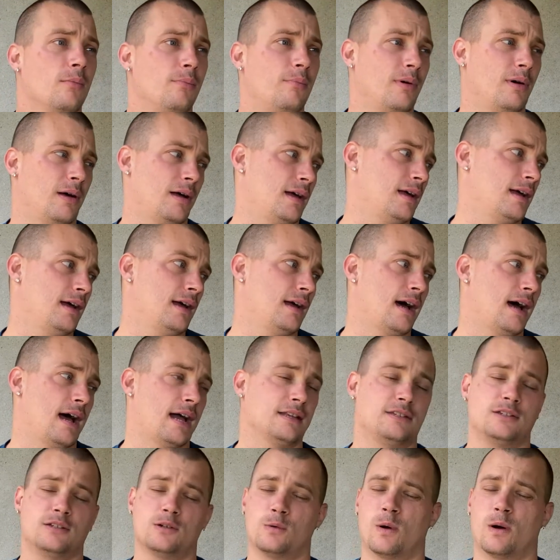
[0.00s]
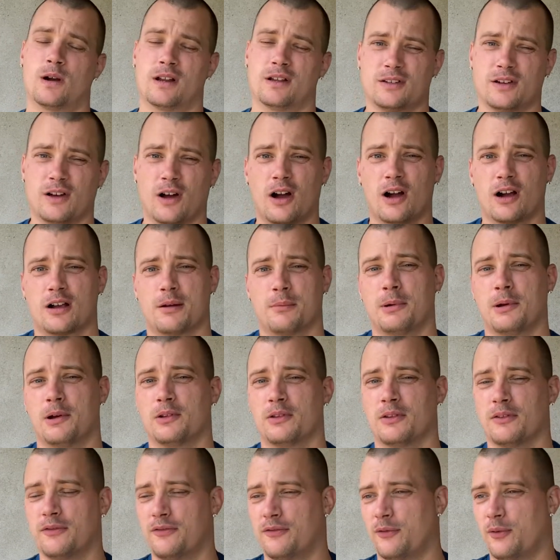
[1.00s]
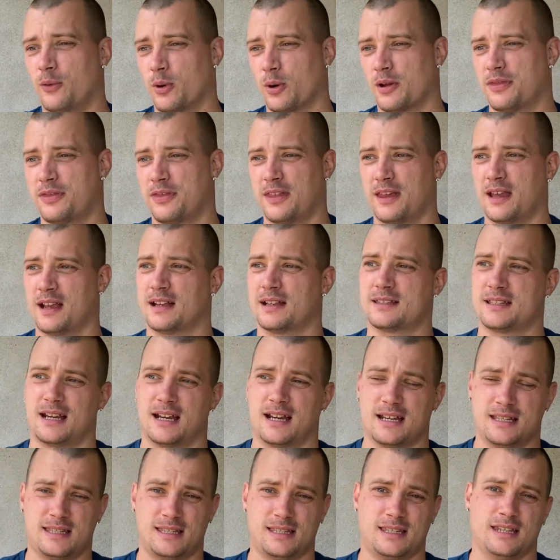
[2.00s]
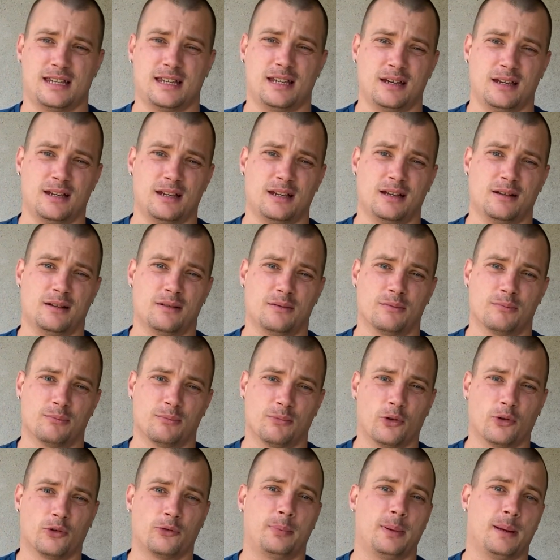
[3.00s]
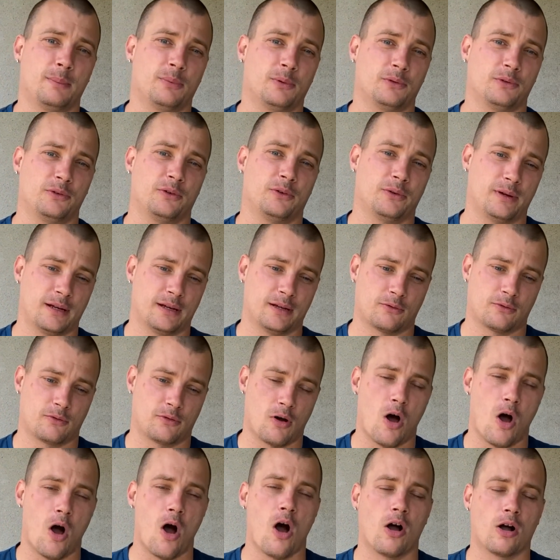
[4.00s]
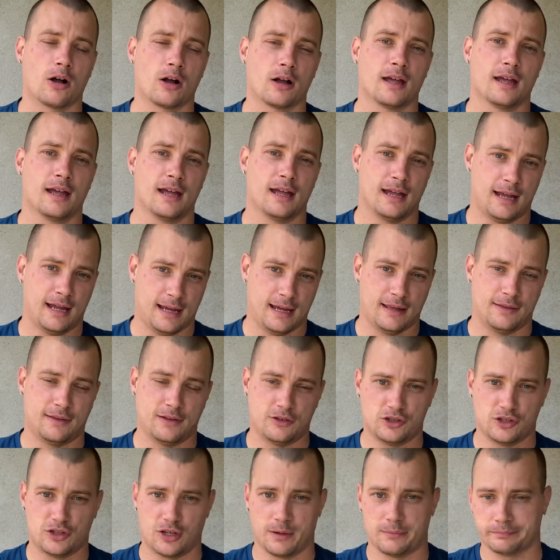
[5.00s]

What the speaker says: But I do want to talk about the 4 things that I see most people doing wrong in the gym.